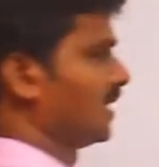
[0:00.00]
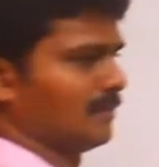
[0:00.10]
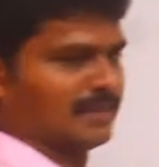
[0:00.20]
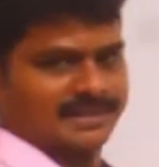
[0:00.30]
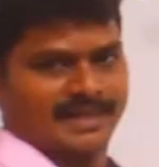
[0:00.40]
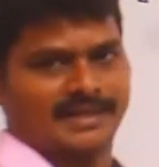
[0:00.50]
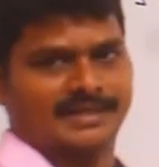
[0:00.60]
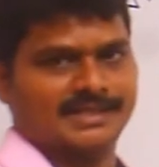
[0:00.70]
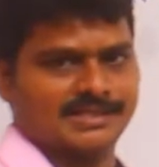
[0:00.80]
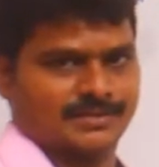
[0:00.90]
number
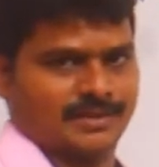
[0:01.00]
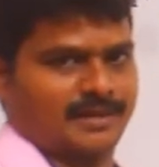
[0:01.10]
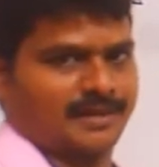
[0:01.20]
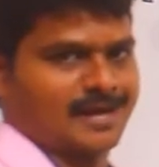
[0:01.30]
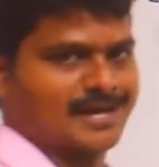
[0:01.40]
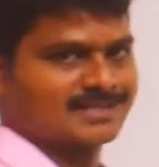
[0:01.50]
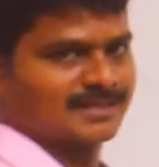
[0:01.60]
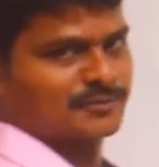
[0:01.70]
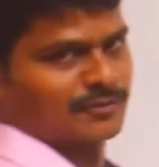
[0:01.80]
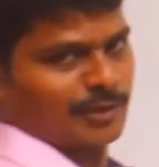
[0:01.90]
10 is a
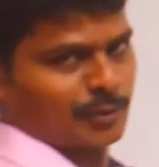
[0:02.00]
conceptual